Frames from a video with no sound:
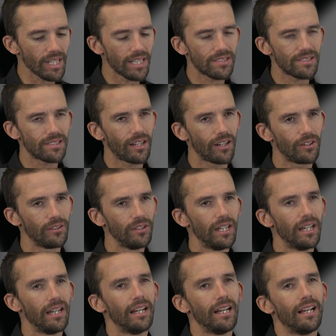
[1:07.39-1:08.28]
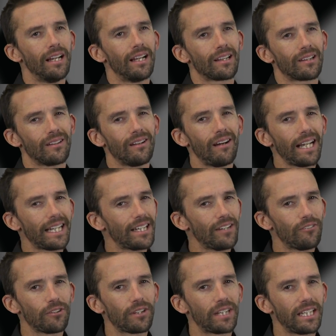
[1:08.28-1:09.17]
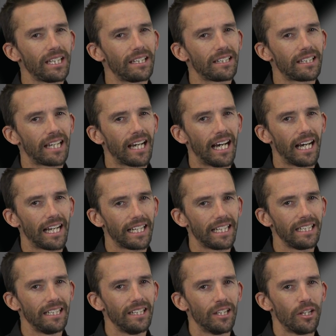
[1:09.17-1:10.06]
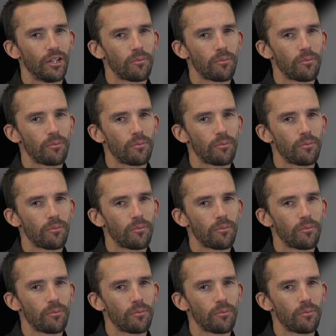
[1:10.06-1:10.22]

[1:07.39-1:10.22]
So like everything in karting,